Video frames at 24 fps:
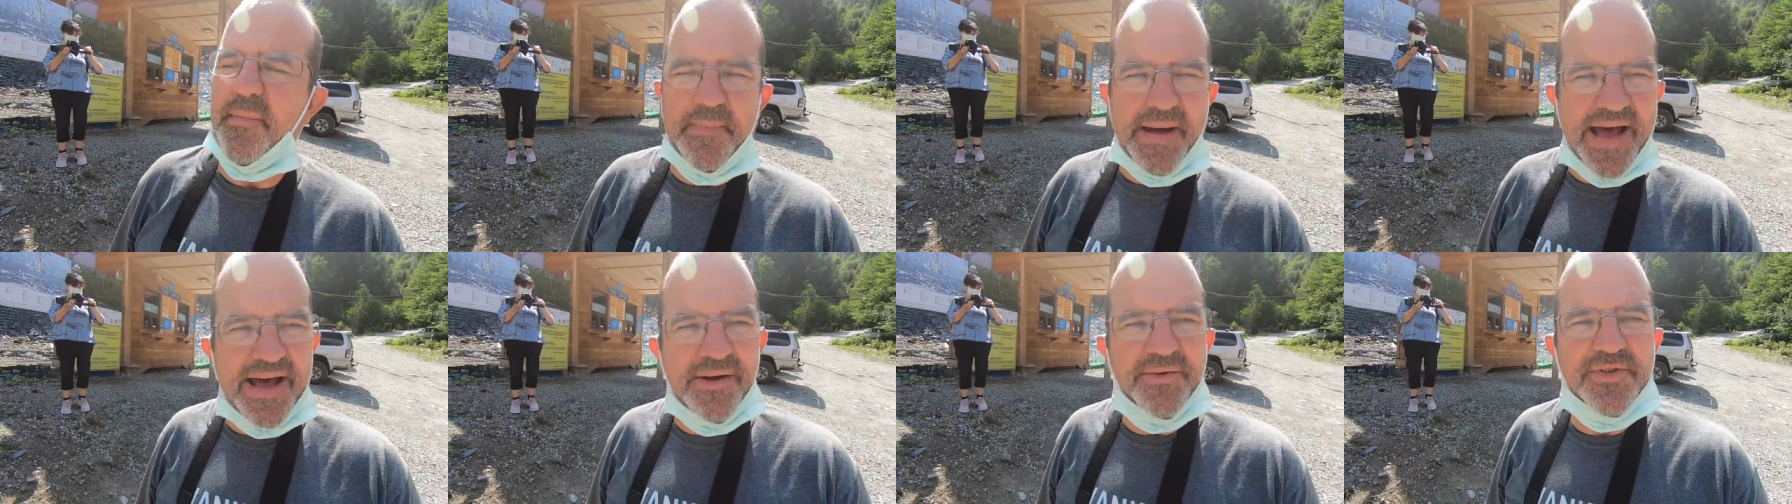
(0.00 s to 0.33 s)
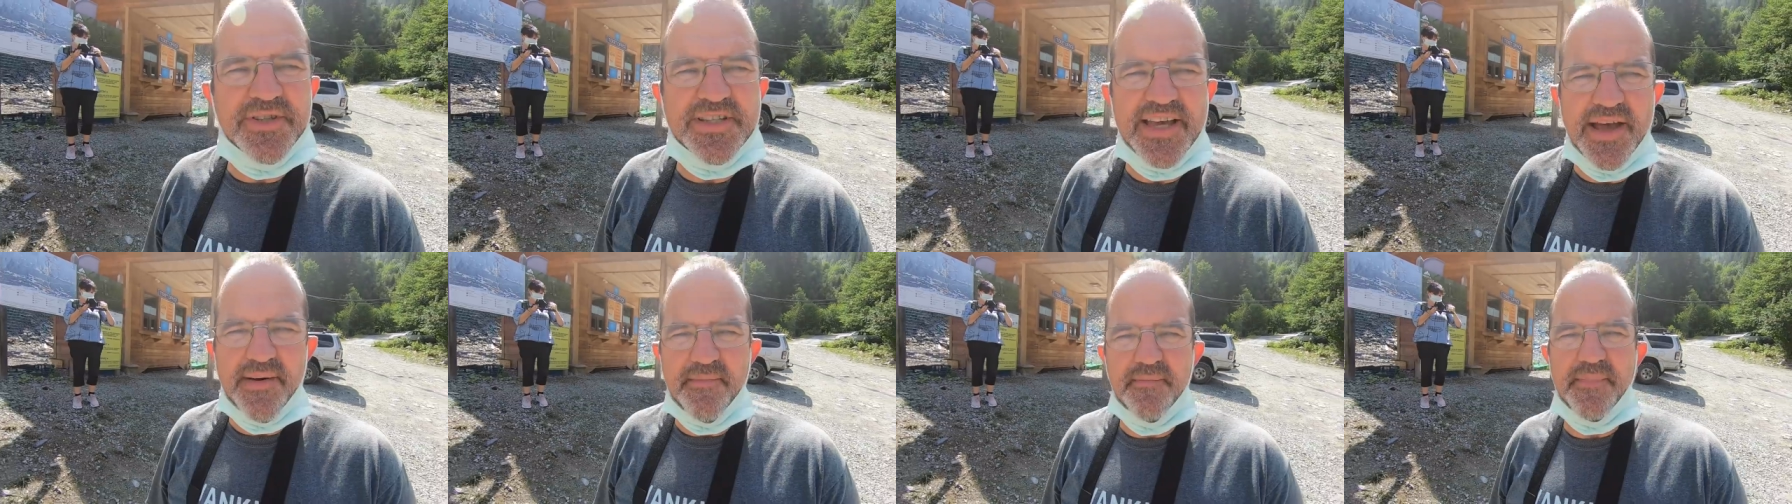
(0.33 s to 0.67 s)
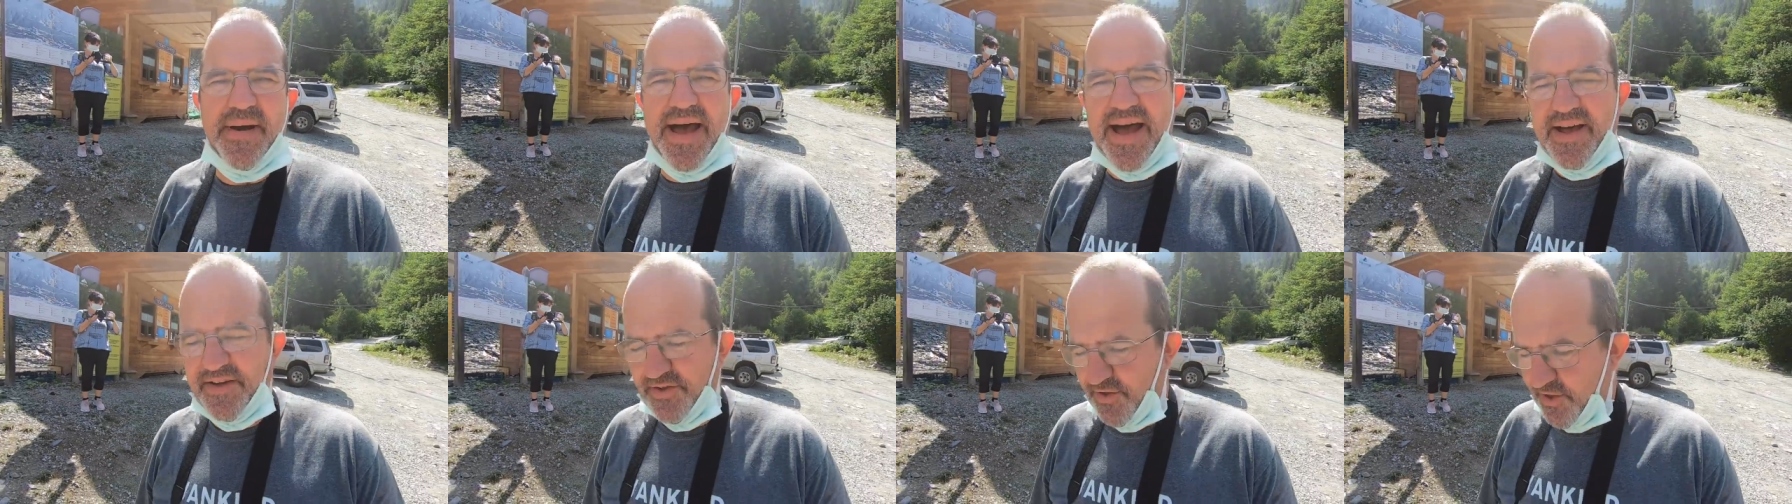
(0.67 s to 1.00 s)
about 10
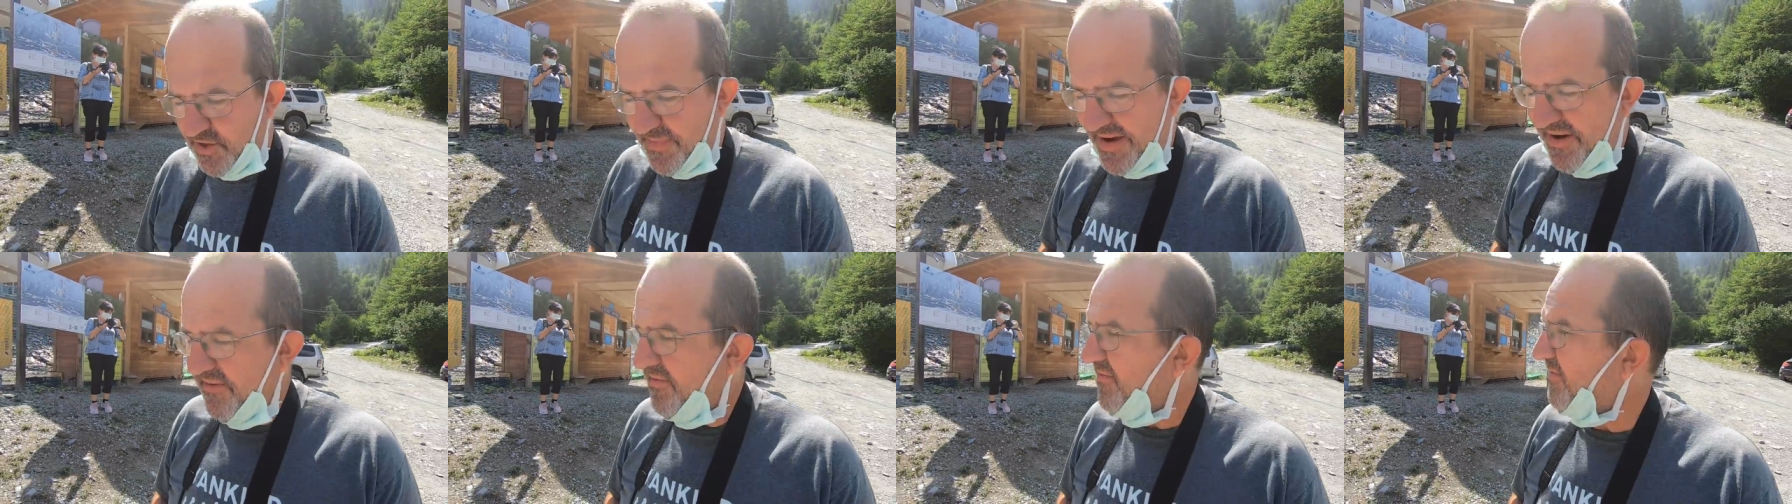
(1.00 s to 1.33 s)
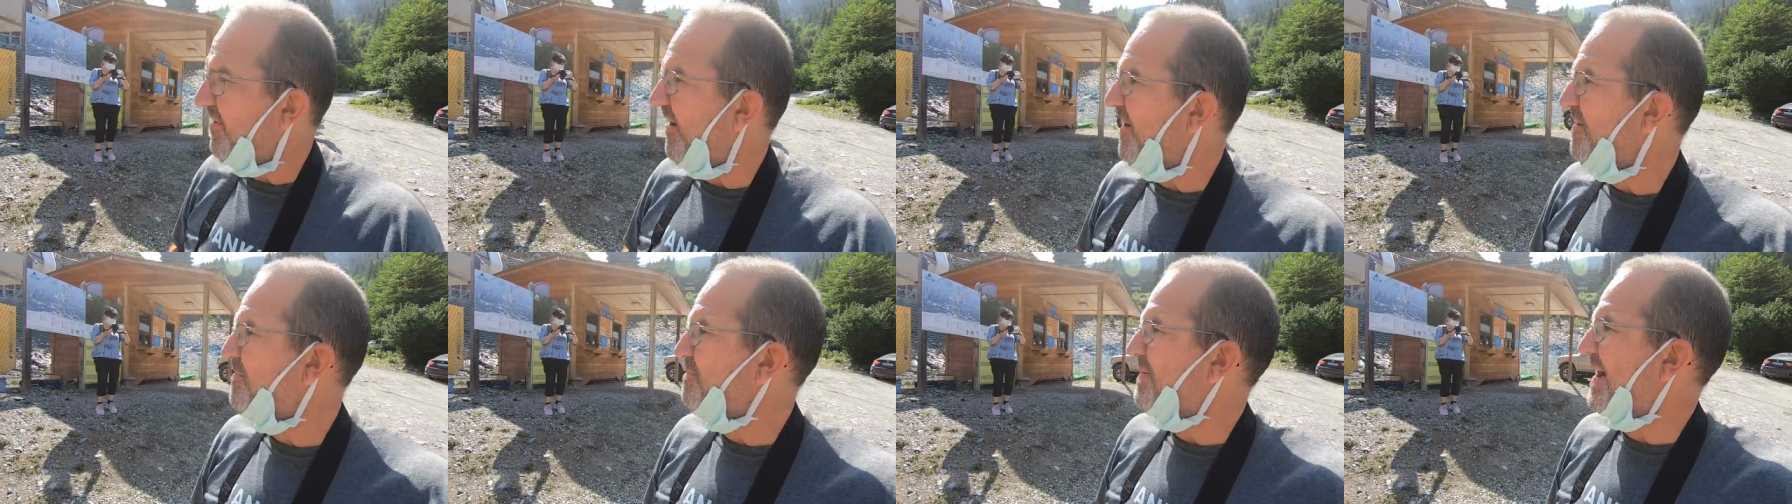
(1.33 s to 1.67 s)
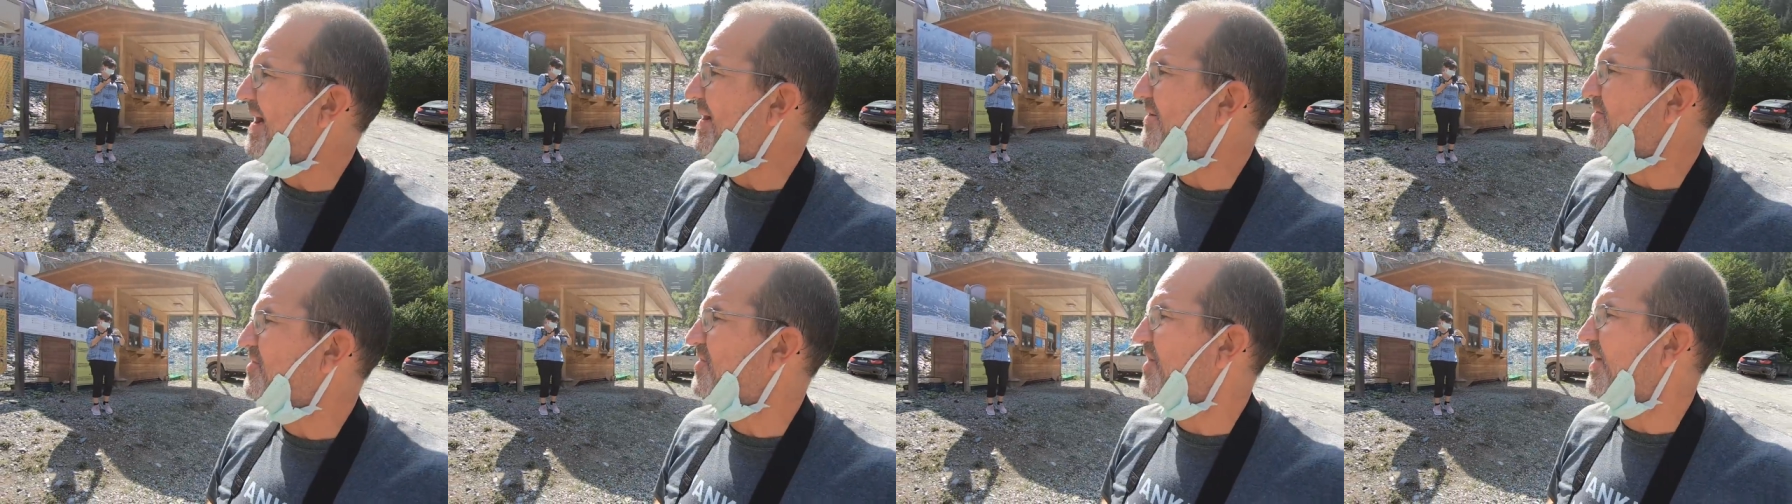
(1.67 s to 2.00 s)
pounds so it's about five
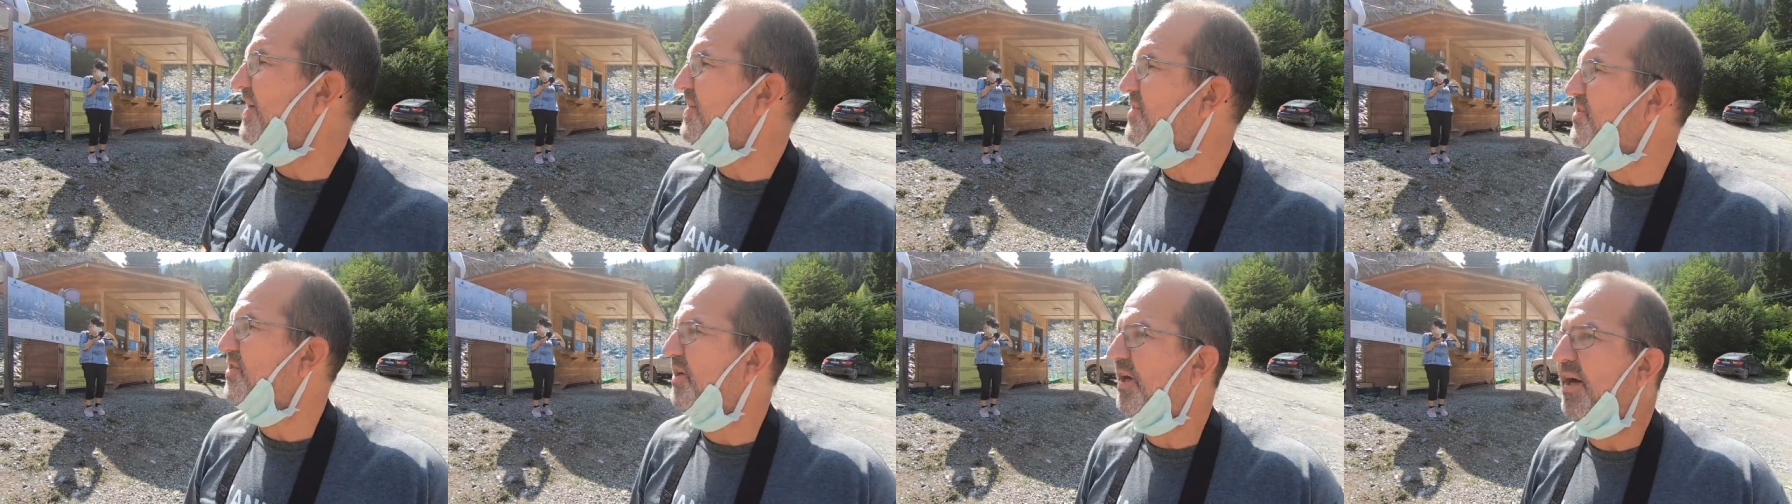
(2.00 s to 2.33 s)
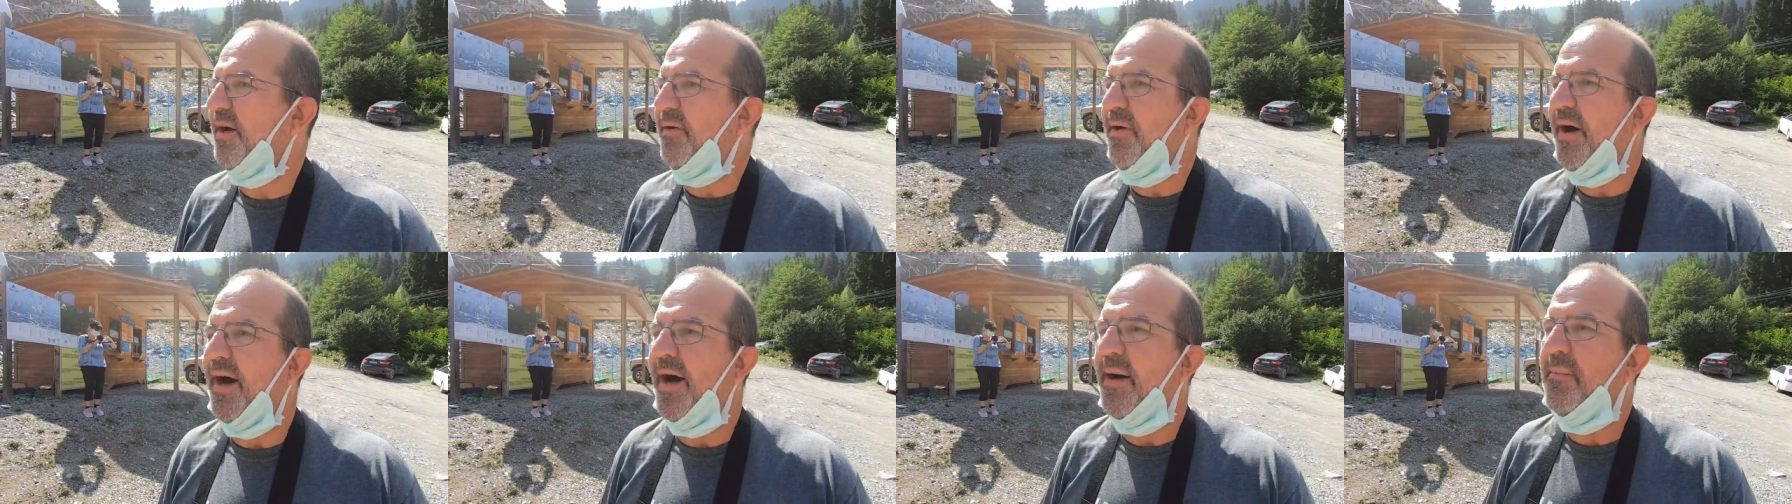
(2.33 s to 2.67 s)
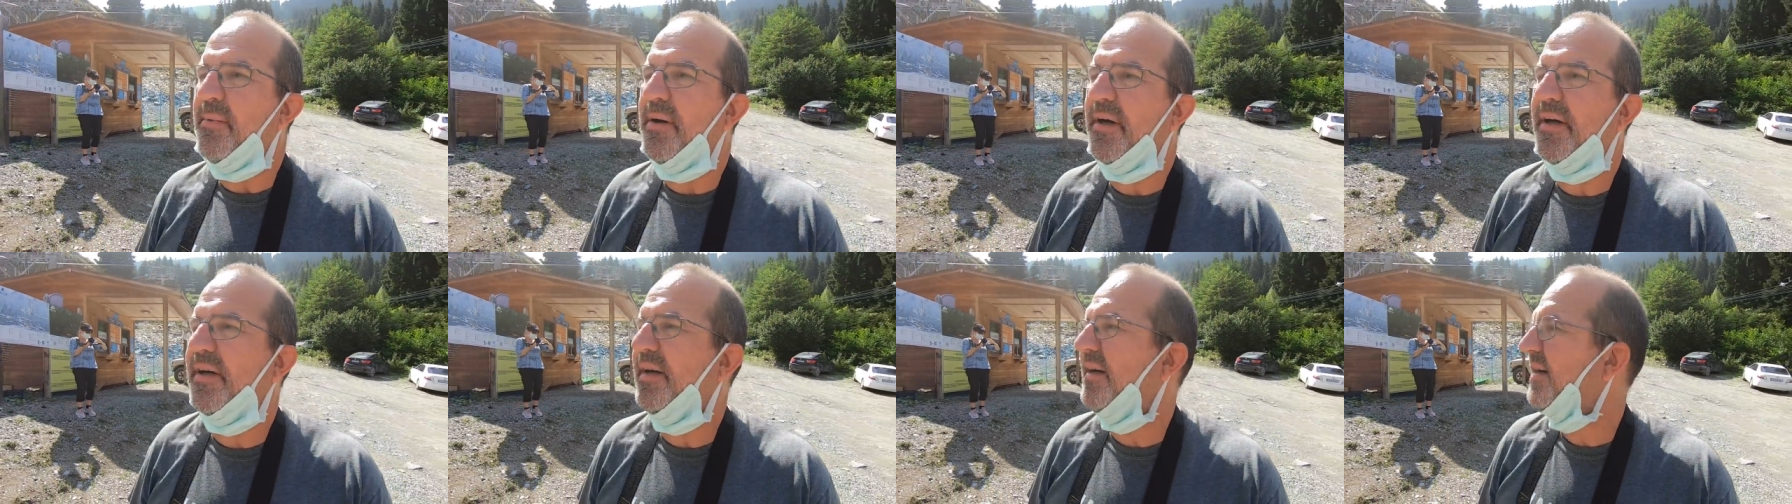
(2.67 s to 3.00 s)
pounds each to go
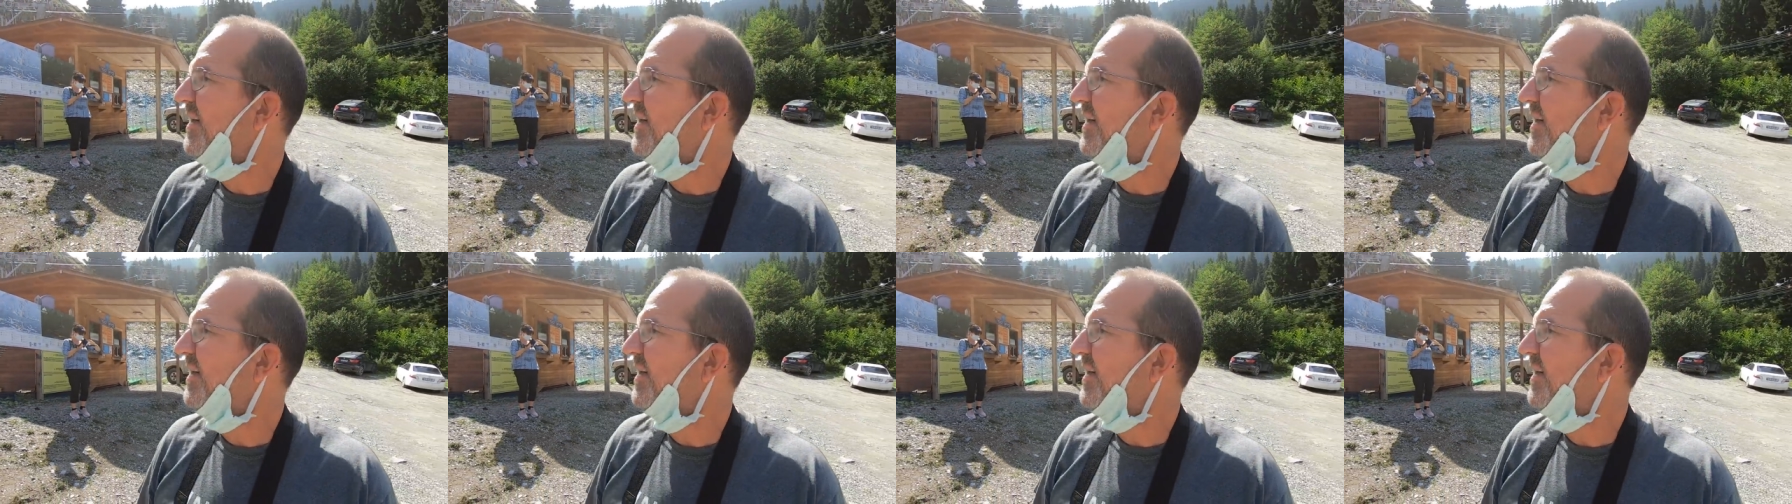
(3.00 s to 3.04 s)
up